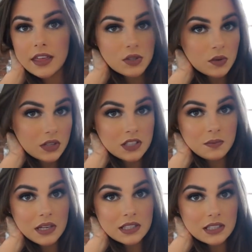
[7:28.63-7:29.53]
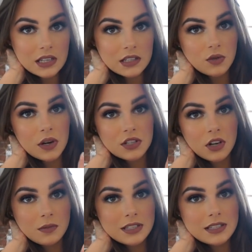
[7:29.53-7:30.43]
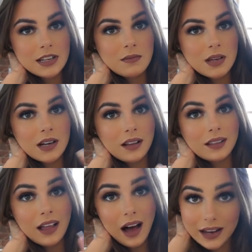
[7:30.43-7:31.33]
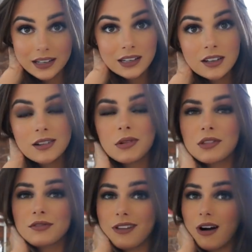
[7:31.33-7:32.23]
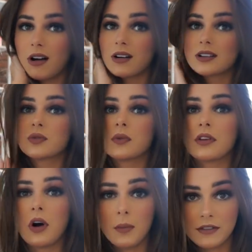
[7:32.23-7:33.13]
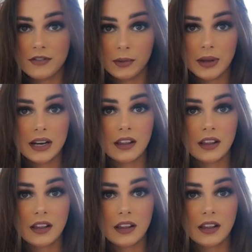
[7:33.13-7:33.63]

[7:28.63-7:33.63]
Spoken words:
That's what this space is. You guys are going to be seeing me a lot in here with the vlogs, with all my filming.